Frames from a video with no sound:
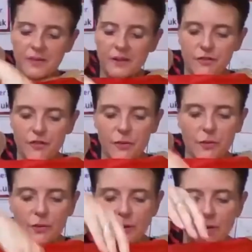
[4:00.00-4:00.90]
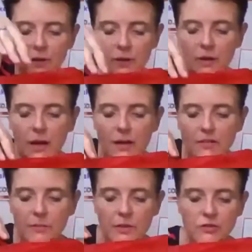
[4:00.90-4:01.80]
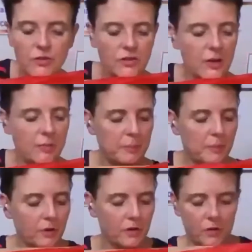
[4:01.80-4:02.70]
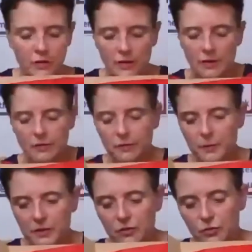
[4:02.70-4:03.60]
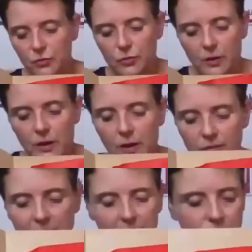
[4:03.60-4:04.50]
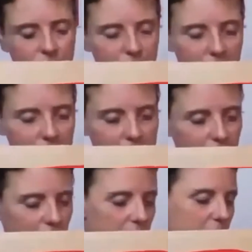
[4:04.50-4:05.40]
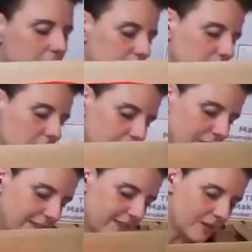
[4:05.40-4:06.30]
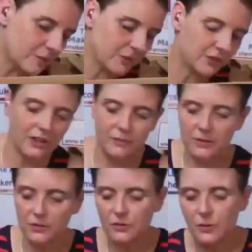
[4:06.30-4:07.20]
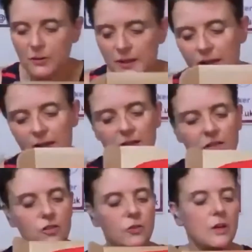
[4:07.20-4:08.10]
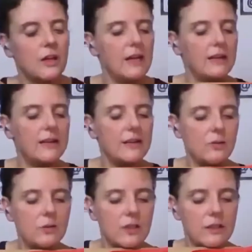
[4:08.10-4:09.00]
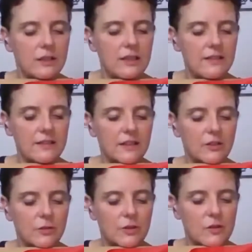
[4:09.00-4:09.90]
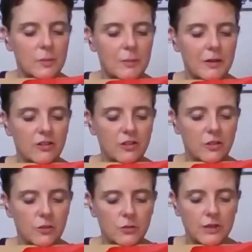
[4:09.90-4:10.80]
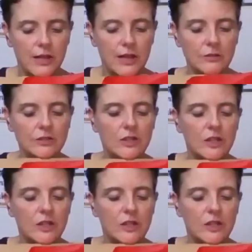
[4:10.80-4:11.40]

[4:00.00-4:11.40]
If you ever want to skip a box because you run out of time or you don't fancy the project, we don't hold that against you, then you can easily do this by managing your own account.